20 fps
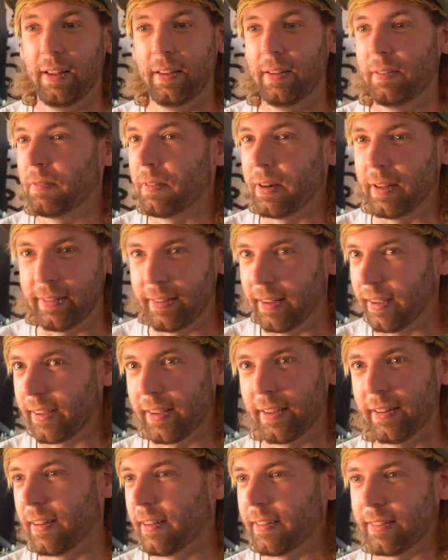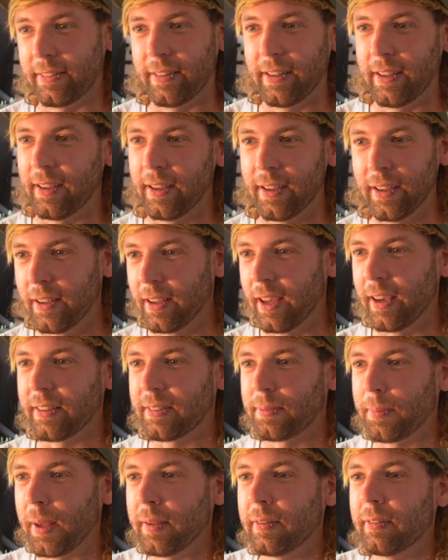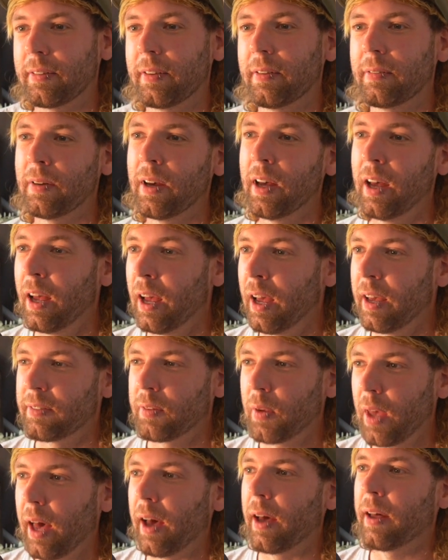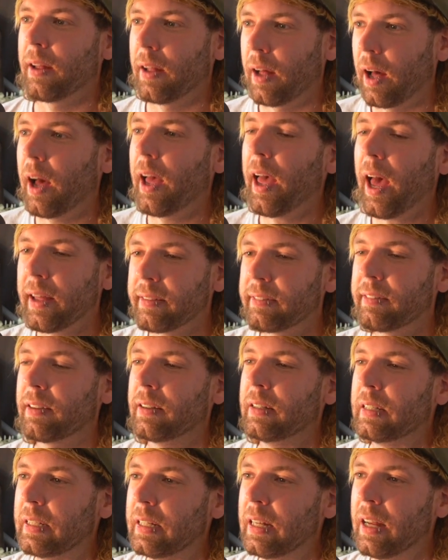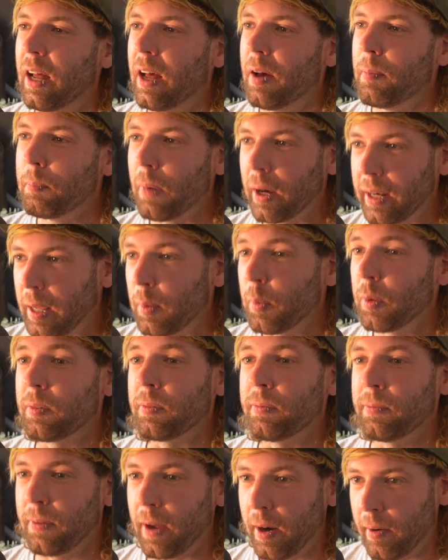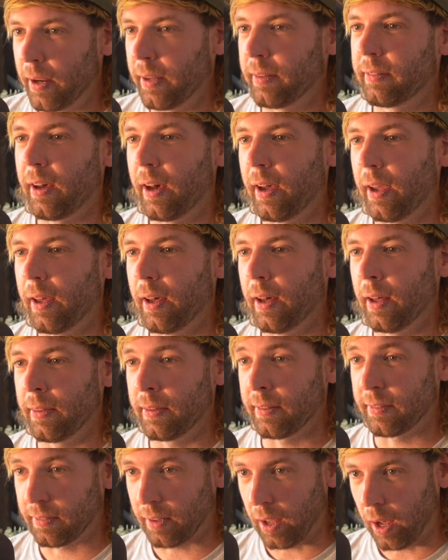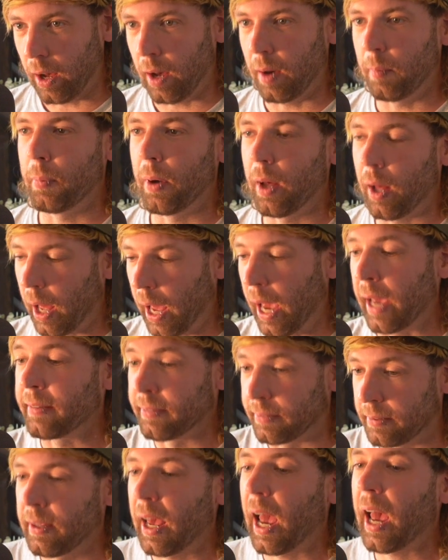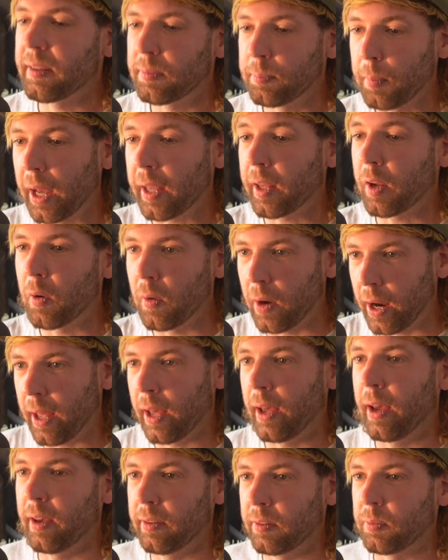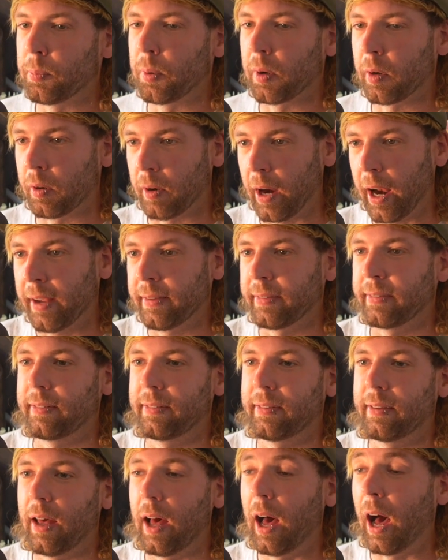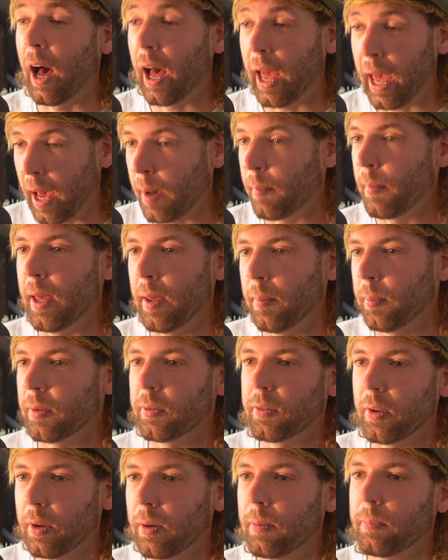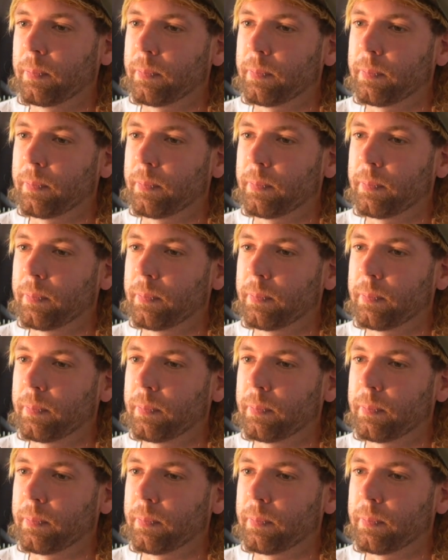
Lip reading: ridiculously expensive. So yeah, I had to. Money was very tight at the start, but as my career has progressed, I am able to